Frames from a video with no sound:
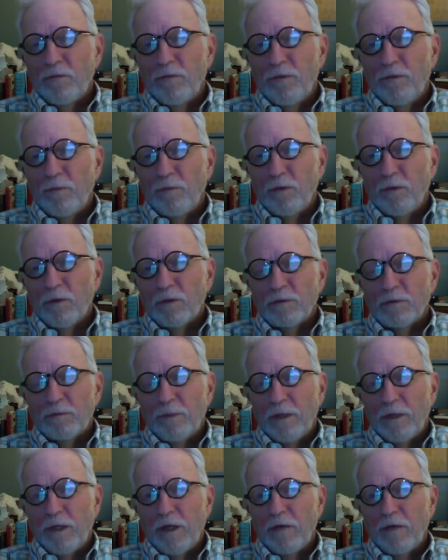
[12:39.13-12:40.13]
the books
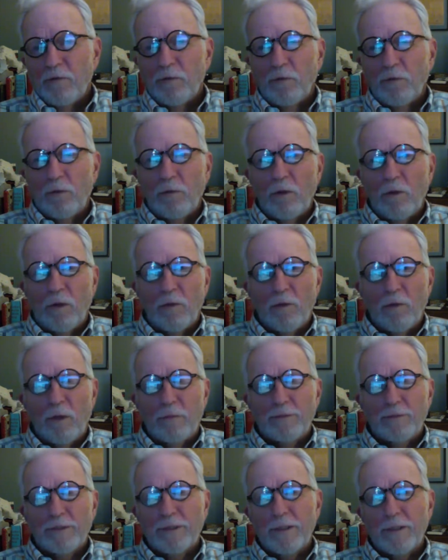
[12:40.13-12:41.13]
may have a
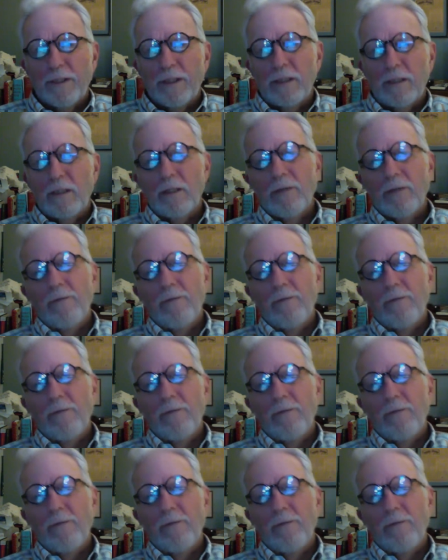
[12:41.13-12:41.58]
website.